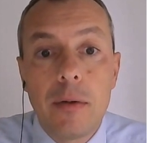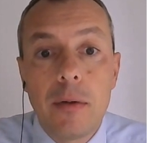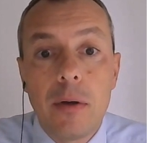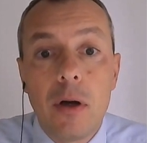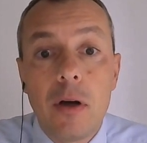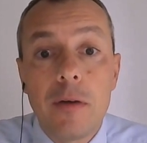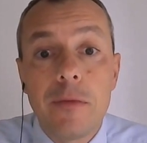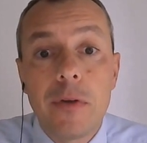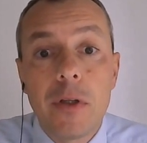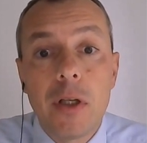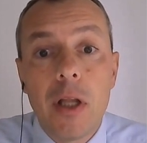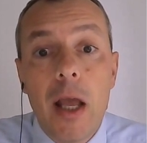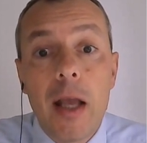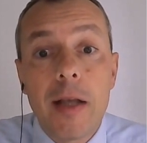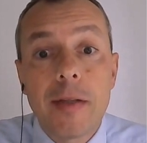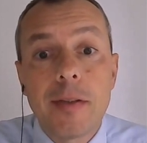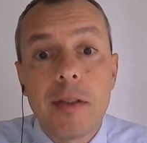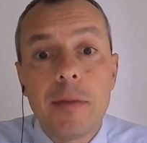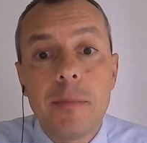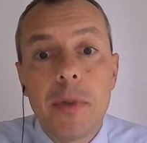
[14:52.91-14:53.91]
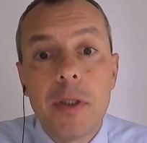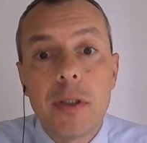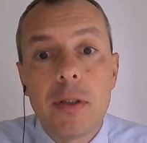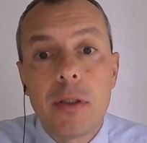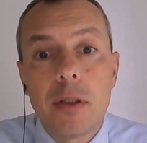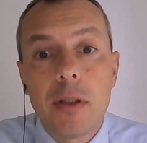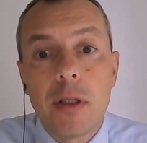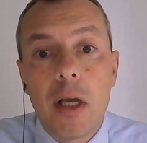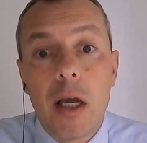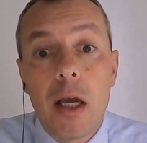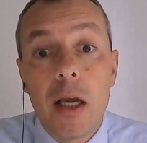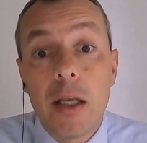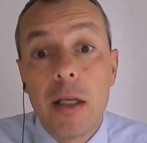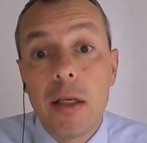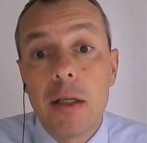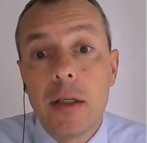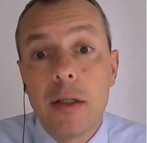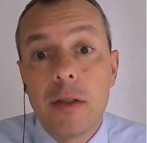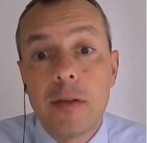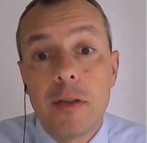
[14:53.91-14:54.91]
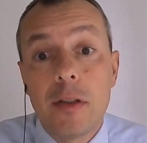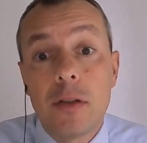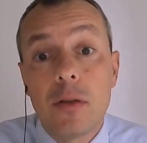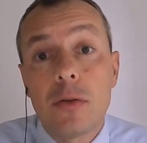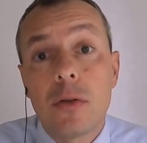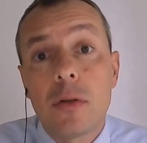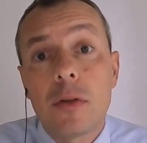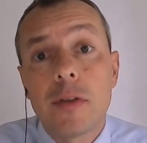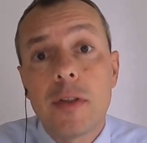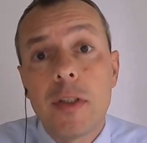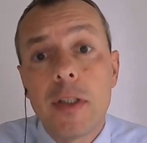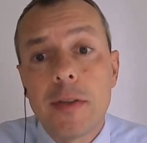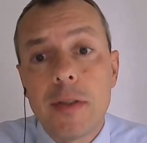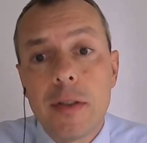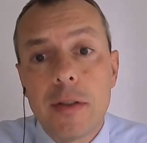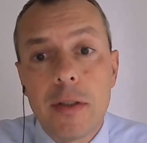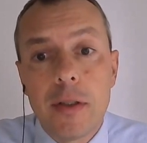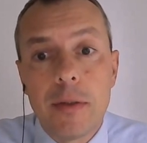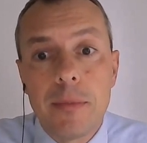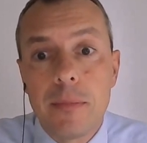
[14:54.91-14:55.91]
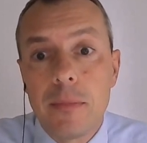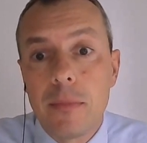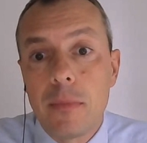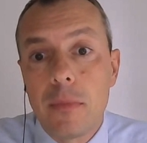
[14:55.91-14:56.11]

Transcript: often exhibit high cytotoxicity.